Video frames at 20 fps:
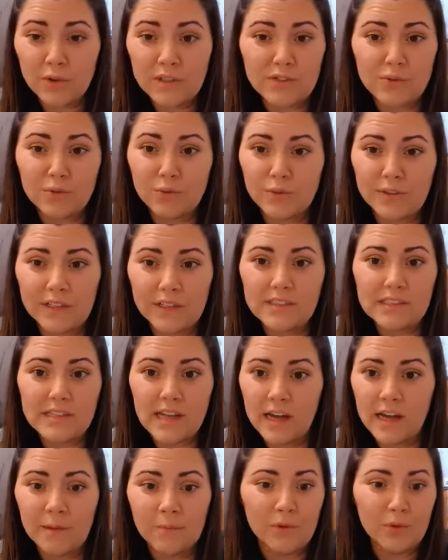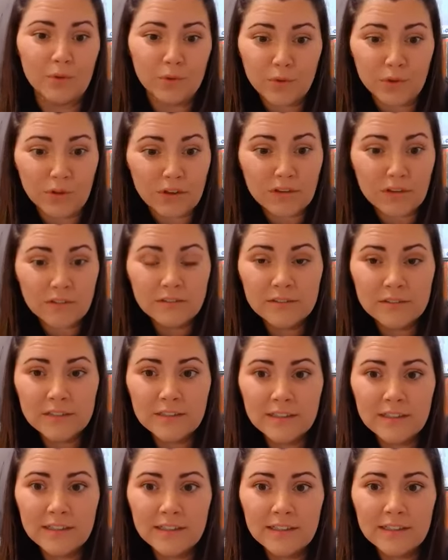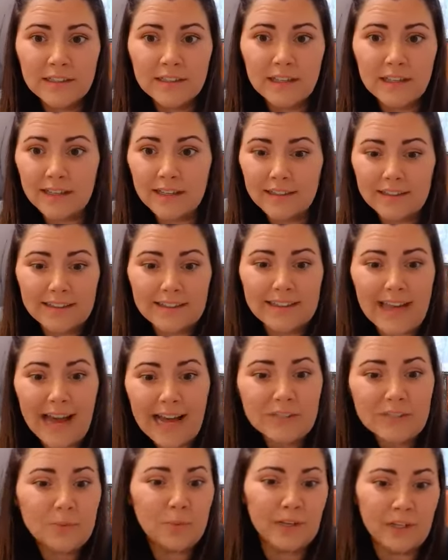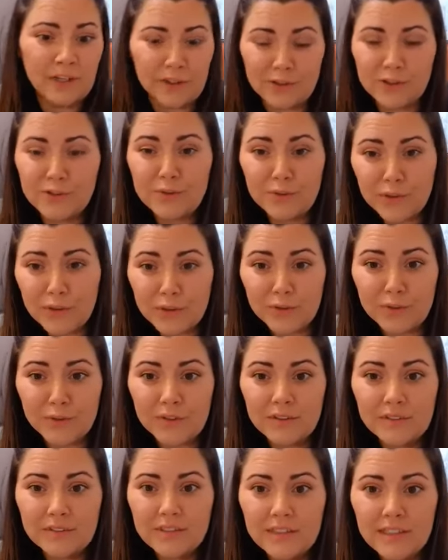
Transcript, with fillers: as a real time Google, like that's when you're screwed.